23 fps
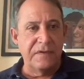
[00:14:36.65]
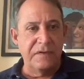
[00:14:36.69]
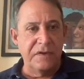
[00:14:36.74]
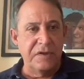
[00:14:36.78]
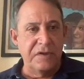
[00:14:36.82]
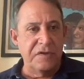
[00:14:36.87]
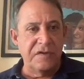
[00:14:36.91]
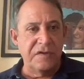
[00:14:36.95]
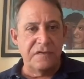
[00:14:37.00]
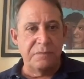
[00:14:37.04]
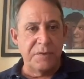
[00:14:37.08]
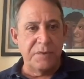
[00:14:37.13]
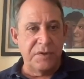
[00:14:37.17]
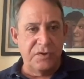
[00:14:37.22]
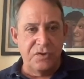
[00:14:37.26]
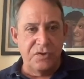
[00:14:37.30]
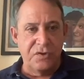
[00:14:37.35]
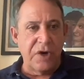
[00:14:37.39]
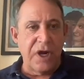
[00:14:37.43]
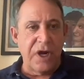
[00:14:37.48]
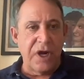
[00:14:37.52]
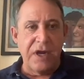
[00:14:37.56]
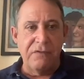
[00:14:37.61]
You just must
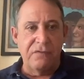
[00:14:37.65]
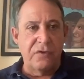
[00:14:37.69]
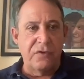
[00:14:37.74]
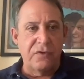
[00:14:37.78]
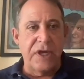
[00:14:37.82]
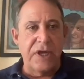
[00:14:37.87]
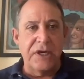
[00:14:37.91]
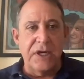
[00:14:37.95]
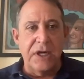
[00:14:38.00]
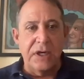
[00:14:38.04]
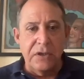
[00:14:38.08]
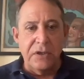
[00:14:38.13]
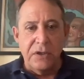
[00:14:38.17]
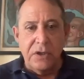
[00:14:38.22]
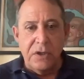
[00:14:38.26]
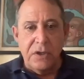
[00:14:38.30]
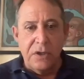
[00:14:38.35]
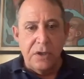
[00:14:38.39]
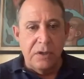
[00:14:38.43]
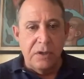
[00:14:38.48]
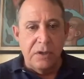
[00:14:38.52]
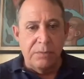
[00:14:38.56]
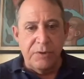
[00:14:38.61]
drive right out of the
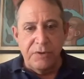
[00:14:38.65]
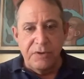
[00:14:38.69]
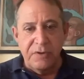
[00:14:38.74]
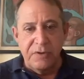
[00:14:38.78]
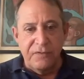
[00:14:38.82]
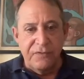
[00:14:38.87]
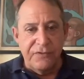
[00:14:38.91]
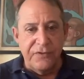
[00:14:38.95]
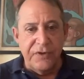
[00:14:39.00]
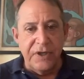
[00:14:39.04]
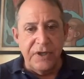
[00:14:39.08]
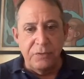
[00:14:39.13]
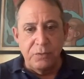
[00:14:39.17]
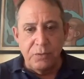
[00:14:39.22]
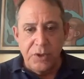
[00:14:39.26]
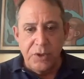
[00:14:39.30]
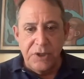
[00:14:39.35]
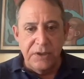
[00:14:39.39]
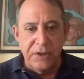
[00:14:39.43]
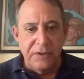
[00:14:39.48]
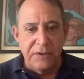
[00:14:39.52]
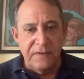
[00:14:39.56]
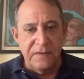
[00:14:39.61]
harbor and find
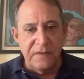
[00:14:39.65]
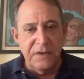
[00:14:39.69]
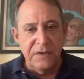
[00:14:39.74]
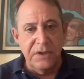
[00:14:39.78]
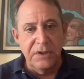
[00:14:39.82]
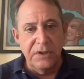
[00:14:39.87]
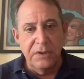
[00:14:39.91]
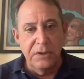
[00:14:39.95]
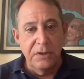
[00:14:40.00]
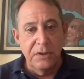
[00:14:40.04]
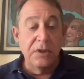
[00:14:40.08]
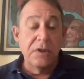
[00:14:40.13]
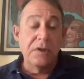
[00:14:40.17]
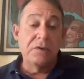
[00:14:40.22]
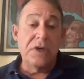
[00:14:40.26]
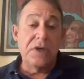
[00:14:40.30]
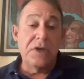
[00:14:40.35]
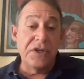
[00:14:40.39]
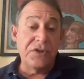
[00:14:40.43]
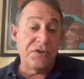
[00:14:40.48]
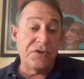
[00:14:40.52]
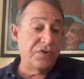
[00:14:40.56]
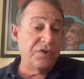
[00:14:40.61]
whales. Well,
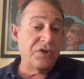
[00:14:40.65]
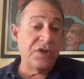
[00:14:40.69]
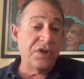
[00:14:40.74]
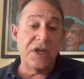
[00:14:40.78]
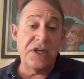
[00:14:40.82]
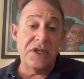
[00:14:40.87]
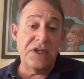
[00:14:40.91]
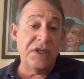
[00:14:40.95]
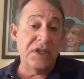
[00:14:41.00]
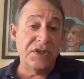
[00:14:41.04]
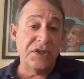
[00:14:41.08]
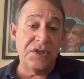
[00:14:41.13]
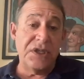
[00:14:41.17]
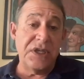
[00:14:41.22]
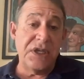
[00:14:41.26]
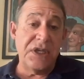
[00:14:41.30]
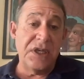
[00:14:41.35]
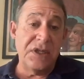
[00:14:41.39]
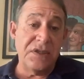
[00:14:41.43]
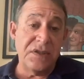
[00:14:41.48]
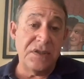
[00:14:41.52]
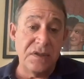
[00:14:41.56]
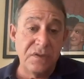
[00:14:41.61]
I sure got an
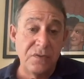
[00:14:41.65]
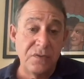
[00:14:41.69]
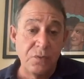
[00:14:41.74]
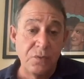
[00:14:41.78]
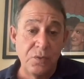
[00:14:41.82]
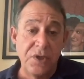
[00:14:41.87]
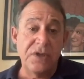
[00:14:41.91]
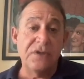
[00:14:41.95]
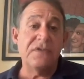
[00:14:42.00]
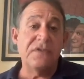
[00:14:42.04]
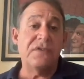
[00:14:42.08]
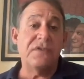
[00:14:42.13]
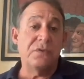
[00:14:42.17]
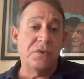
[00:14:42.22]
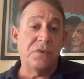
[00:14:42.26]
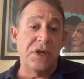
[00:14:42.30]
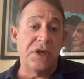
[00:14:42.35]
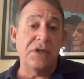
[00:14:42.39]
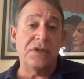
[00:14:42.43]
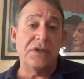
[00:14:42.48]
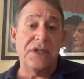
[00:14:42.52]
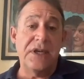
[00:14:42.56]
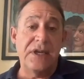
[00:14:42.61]
education. Whales are
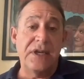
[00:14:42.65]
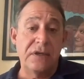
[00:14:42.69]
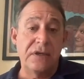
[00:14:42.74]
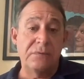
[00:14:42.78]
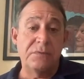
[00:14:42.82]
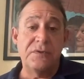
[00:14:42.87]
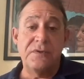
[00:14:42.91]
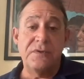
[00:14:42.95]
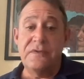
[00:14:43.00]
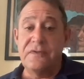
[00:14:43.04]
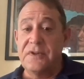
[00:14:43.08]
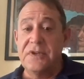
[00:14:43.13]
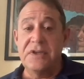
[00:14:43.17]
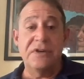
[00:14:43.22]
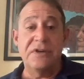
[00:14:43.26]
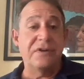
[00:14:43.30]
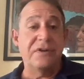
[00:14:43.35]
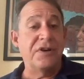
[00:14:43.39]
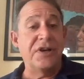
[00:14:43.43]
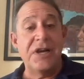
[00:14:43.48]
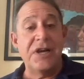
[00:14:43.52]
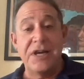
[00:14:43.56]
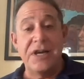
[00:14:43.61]
wild animals. They are
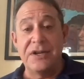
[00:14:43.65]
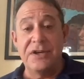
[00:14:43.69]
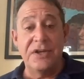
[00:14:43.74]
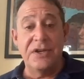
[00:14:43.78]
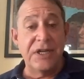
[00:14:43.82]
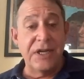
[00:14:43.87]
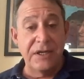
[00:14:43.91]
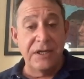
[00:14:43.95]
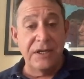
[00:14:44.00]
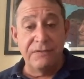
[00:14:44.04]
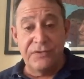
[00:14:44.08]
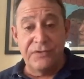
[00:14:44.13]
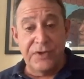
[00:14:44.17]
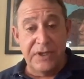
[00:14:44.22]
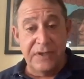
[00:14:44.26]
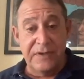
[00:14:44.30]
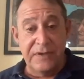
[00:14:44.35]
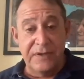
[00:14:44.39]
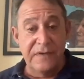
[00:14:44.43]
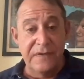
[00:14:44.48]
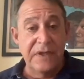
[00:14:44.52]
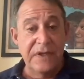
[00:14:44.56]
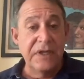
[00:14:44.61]
not dive
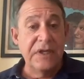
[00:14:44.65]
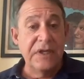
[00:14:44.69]
sites.